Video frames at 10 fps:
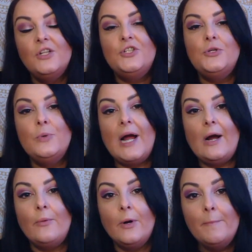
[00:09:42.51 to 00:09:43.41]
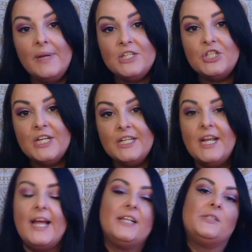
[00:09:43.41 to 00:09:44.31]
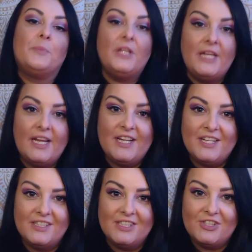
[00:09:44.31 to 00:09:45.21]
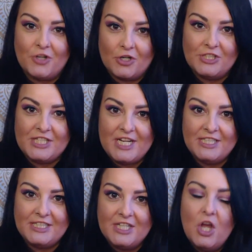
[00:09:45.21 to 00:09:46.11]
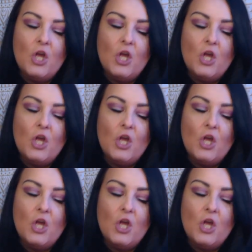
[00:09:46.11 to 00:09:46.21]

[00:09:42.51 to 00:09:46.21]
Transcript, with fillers: to our mission as Pleiadian starseeds.